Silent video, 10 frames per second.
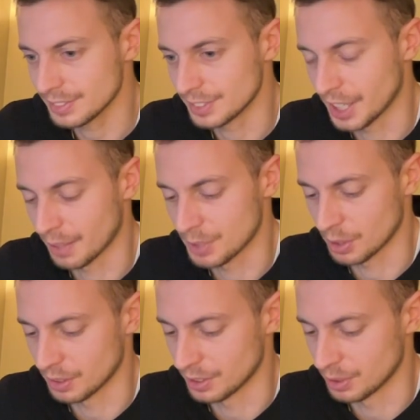Yeah, so
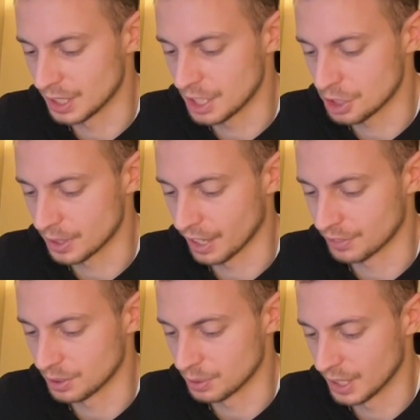you literally have
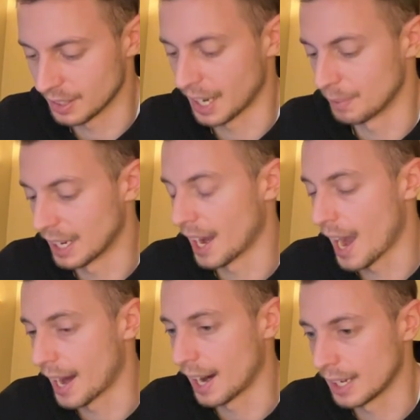to do that. I mean, I
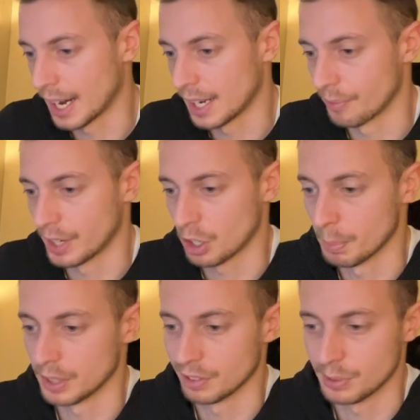highly
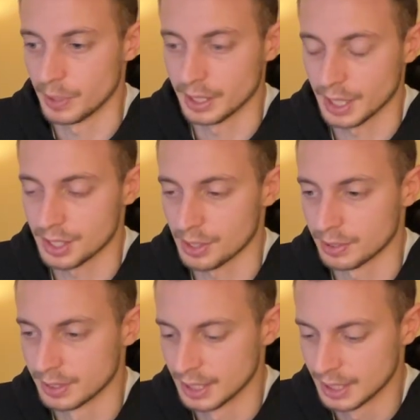recommend of doing that. So